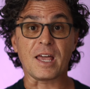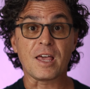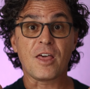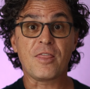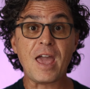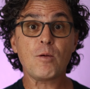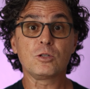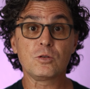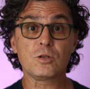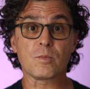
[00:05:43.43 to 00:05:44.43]
Like they
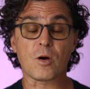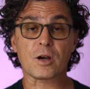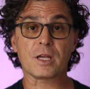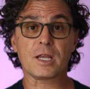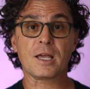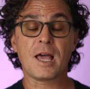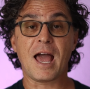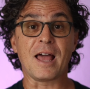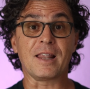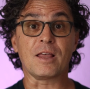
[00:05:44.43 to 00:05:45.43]
will do your marketing
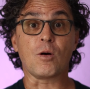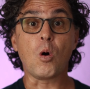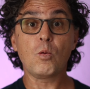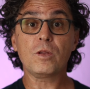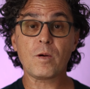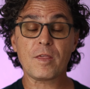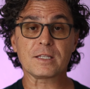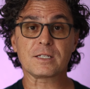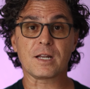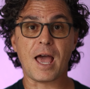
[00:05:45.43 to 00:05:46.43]
and the only
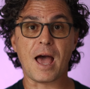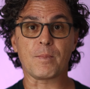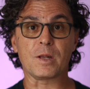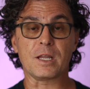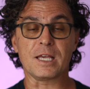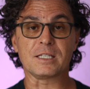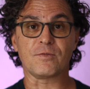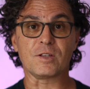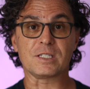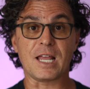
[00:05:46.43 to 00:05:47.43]
way that's gonna happen
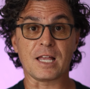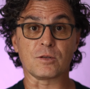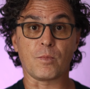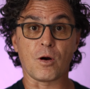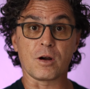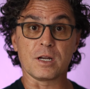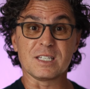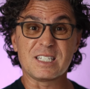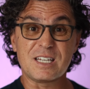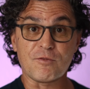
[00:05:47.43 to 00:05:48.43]
is if it stands
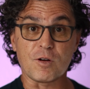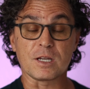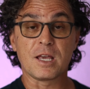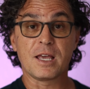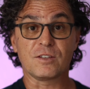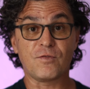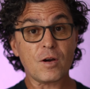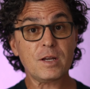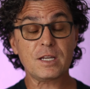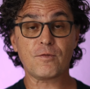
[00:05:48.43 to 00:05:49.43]
apart and is different. It's
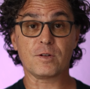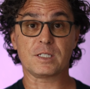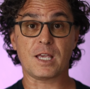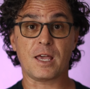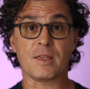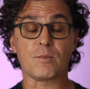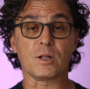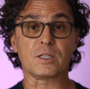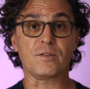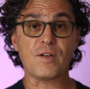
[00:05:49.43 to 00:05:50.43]
very different, say,
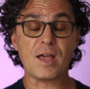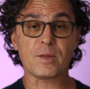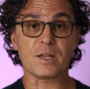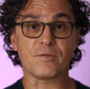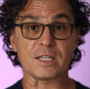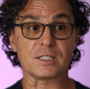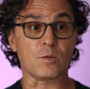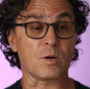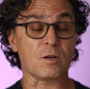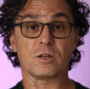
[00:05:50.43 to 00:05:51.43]
than multifamily
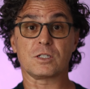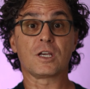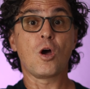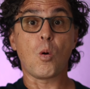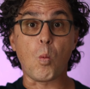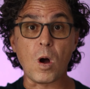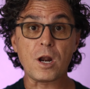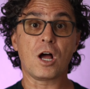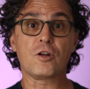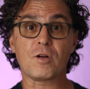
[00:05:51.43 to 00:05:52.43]
investing where there's
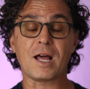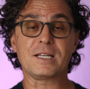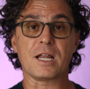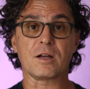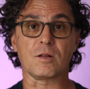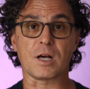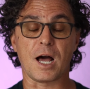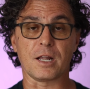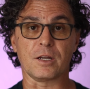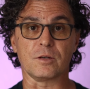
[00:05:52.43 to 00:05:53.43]
100 identical
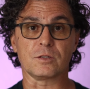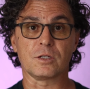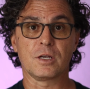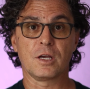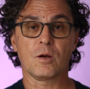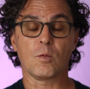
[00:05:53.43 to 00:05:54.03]
condos.